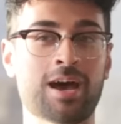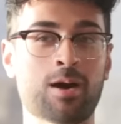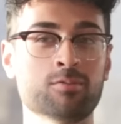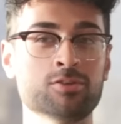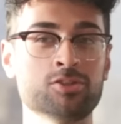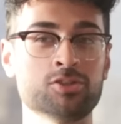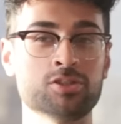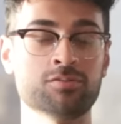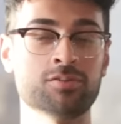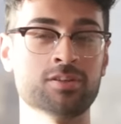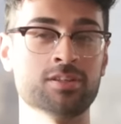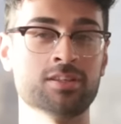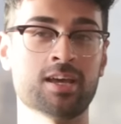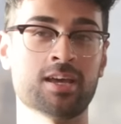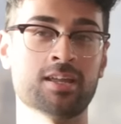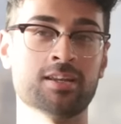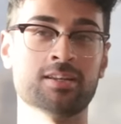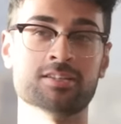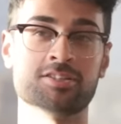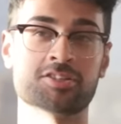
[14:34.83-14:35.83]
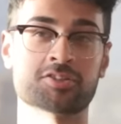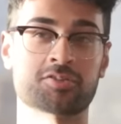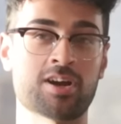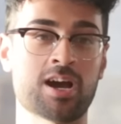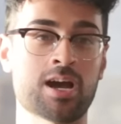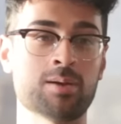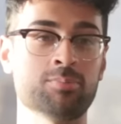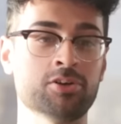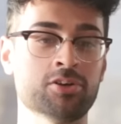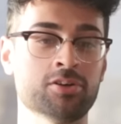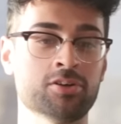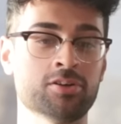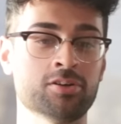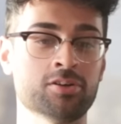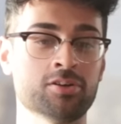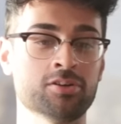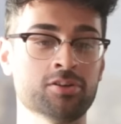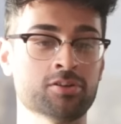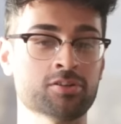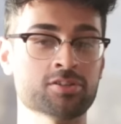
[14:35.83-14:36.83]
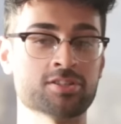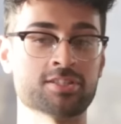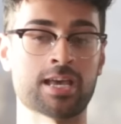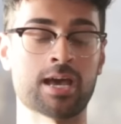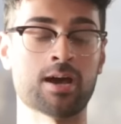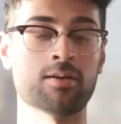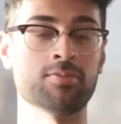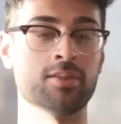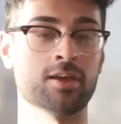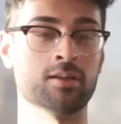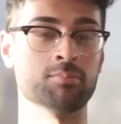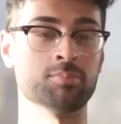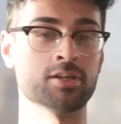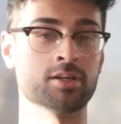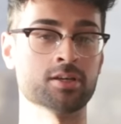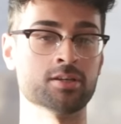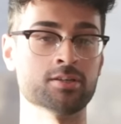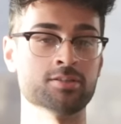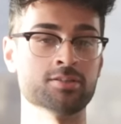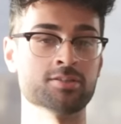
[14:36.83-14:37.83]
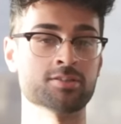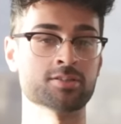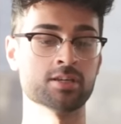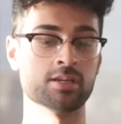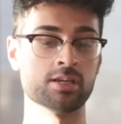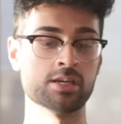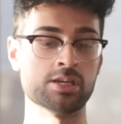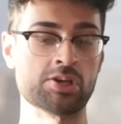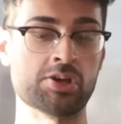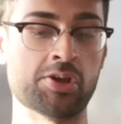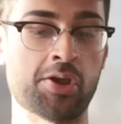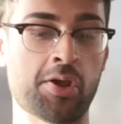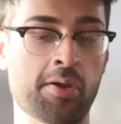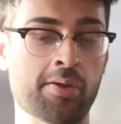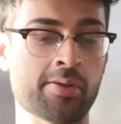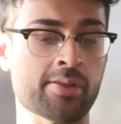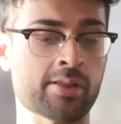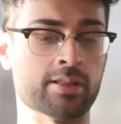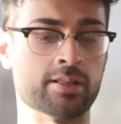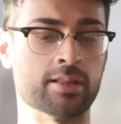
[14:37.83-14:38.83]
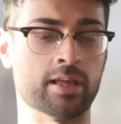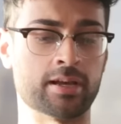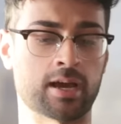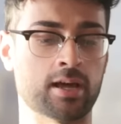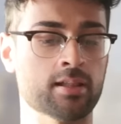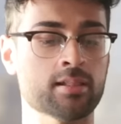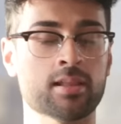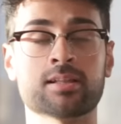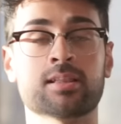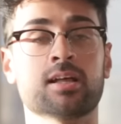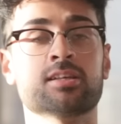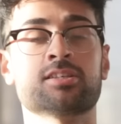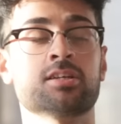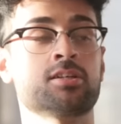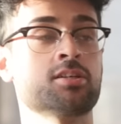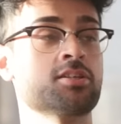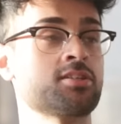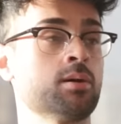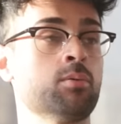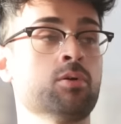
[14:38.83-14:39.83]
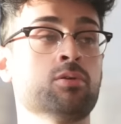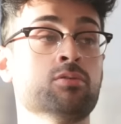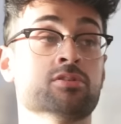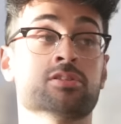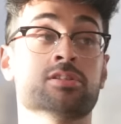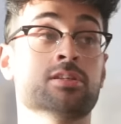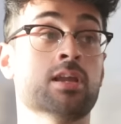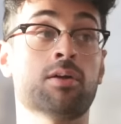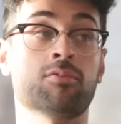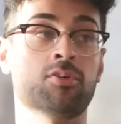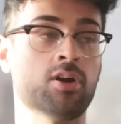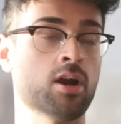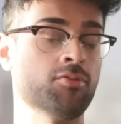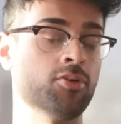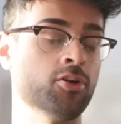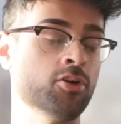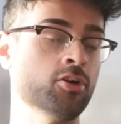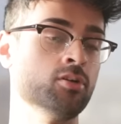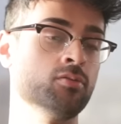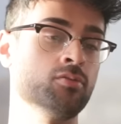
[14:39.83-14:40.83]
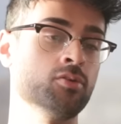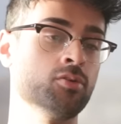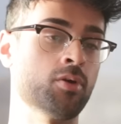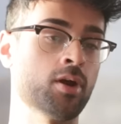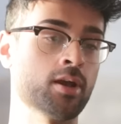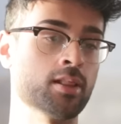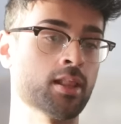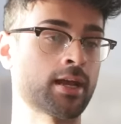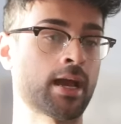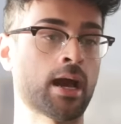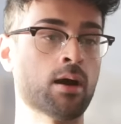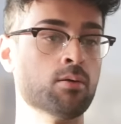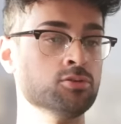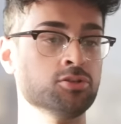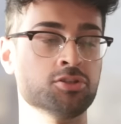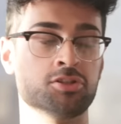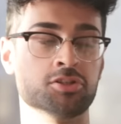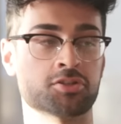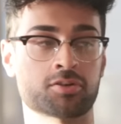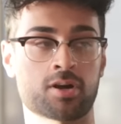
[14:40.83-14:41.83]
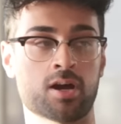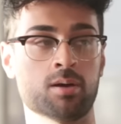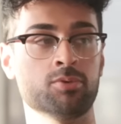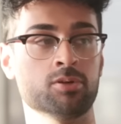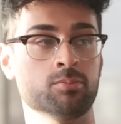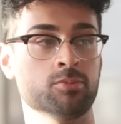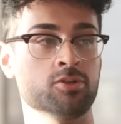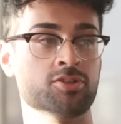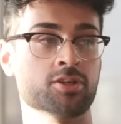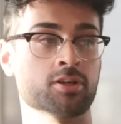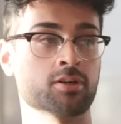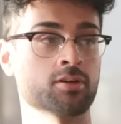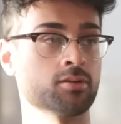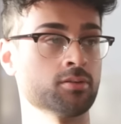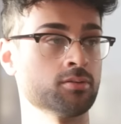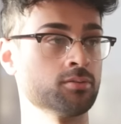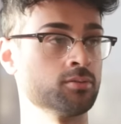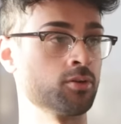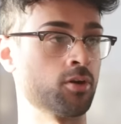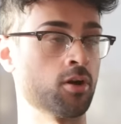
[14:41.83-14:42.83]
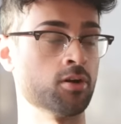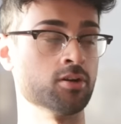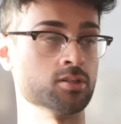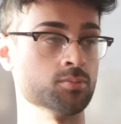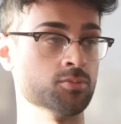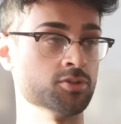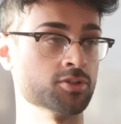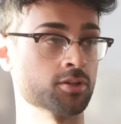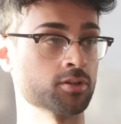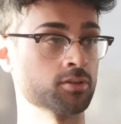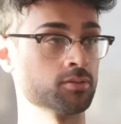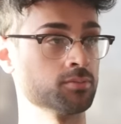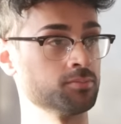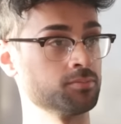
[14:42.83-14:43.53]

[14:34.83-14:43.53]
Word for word: how would you even then describe your your sound then? Because, like, like let's say to someone who's never ever heard of you, right? Like, how would you describe your music, your artist music?